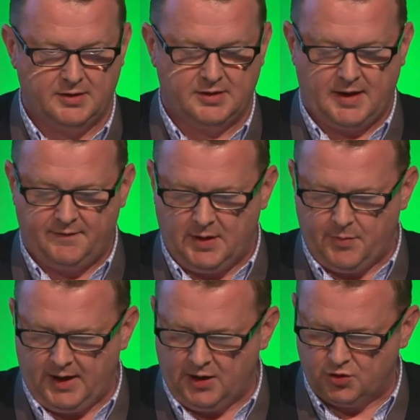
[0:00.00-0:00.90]
It's a
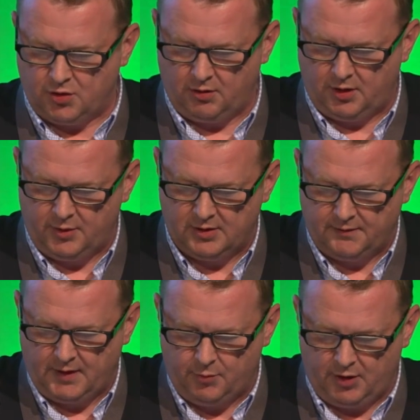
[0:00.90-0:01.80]
70-page document.
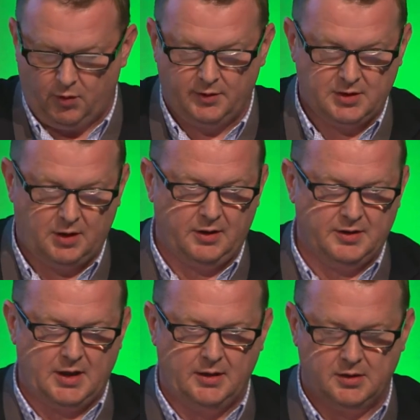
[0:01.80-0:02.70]
If anybody wants it, I
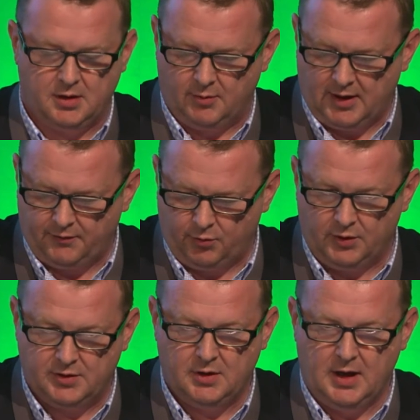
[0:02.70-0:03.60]
can send it to them
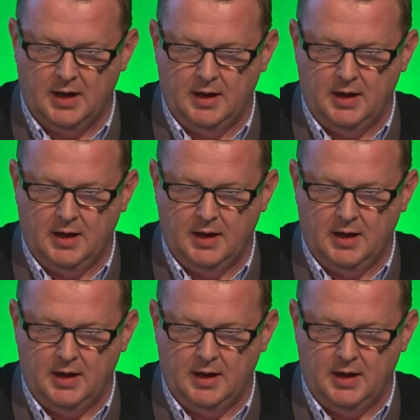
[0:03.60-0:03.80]
afterwards.